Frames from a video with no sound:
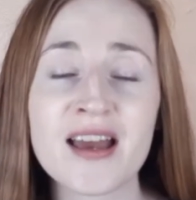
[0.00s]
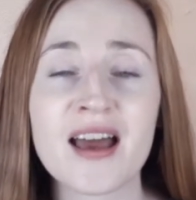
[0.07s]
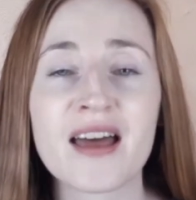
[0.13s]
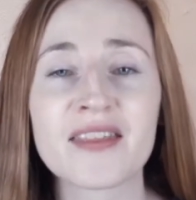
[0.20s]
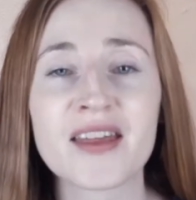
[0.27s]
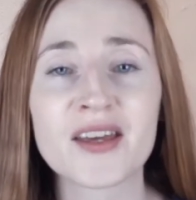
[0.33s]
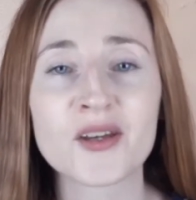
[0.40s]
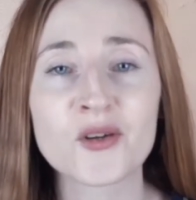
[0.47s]
and
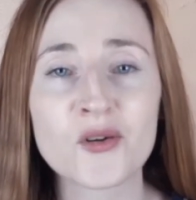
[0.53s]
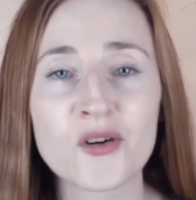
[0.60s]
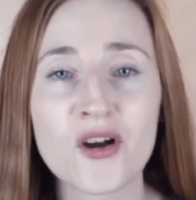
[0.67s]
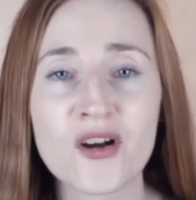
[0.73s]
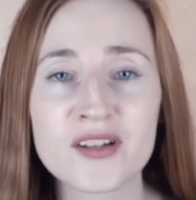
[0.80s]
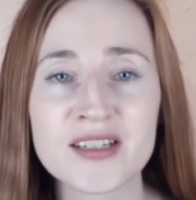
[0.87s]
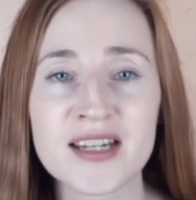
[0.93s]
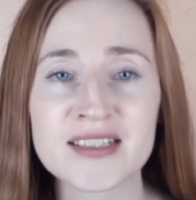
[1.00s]
that your
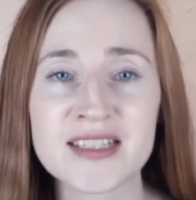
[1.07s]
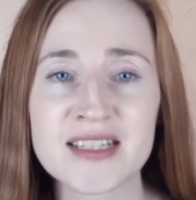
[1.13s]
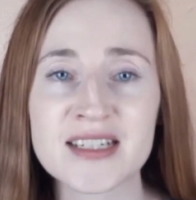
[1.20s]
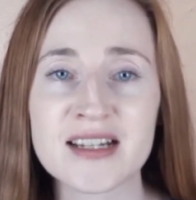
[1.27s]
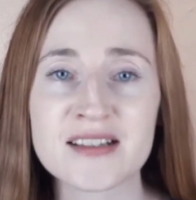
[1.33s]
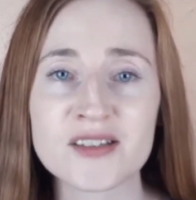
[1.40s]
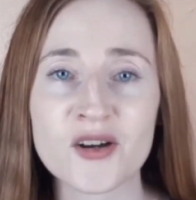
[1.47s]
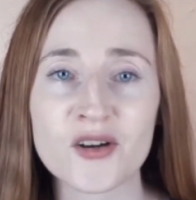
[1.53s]
contact
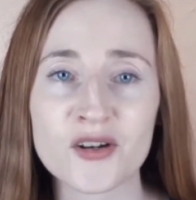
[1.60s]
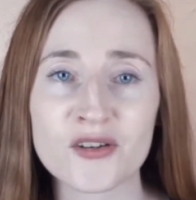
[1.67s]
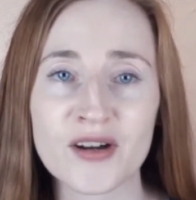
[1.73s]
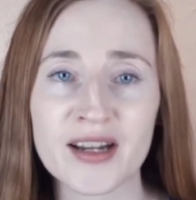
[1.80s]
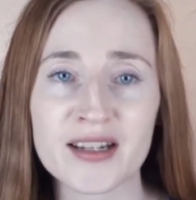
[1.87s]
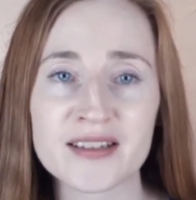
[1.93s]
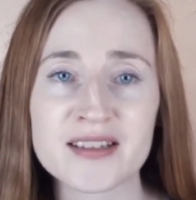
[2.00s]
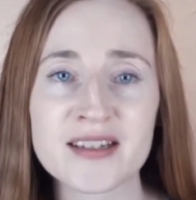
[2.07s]
details are
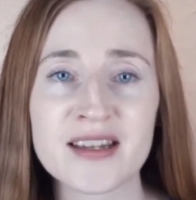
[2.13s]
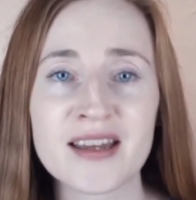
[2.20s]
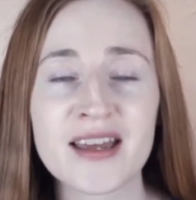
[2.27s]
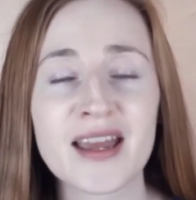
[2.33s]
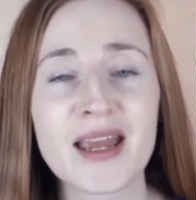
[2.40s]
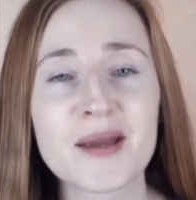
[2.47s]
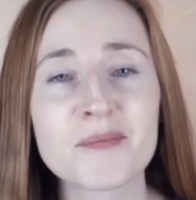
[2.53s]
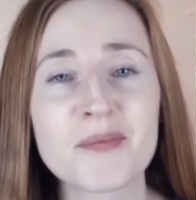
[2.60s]
correct.
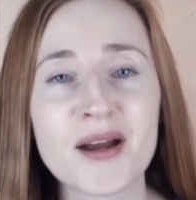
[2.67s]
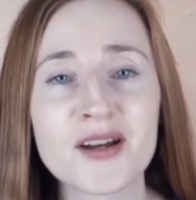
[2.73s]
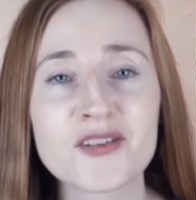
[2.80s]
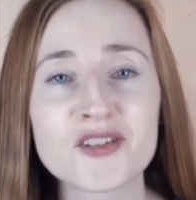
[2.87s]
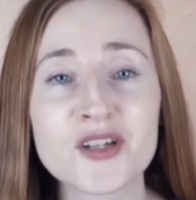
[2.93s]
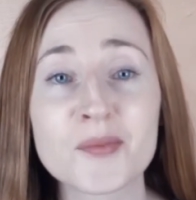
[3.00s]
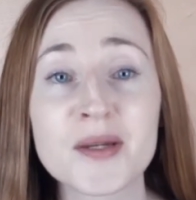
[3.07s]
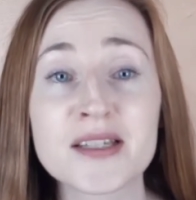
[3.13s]
A
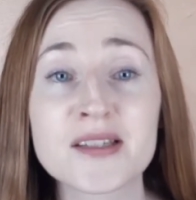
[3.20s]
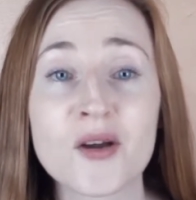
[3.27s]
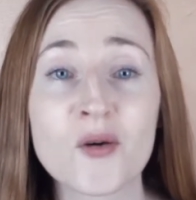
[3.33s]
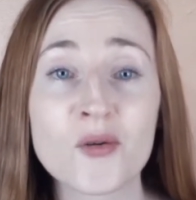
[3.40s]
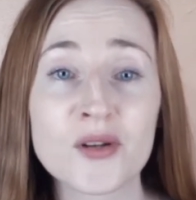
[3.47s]
microchip is only